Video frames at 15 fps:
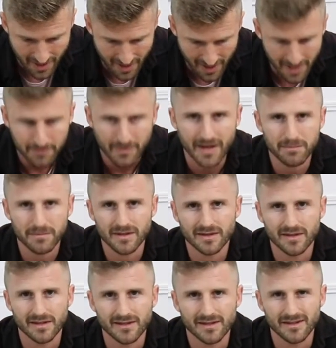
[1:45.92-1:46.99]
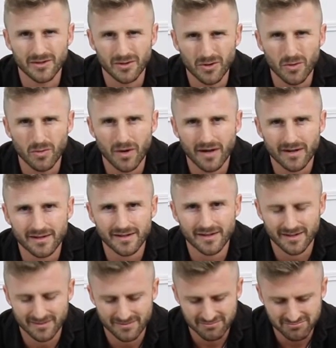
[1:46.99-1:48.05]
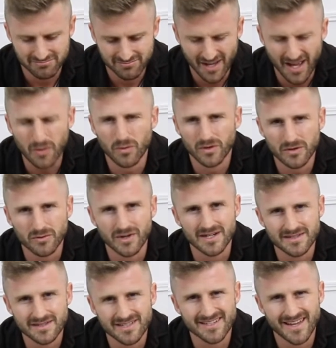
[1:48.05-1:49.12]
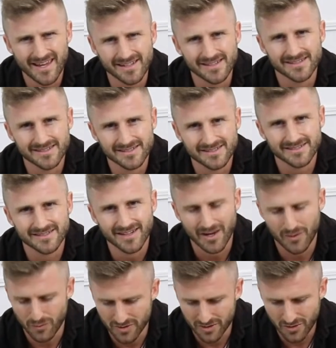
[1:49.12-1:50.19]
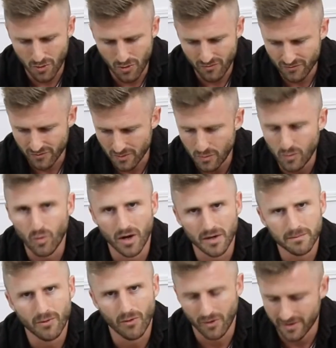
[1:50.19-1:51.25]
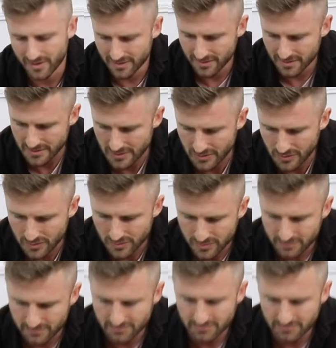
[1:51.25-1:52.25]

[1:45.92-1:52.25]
I might be thinking, you know what? I want to raise the stakes. I want to go from 1 point to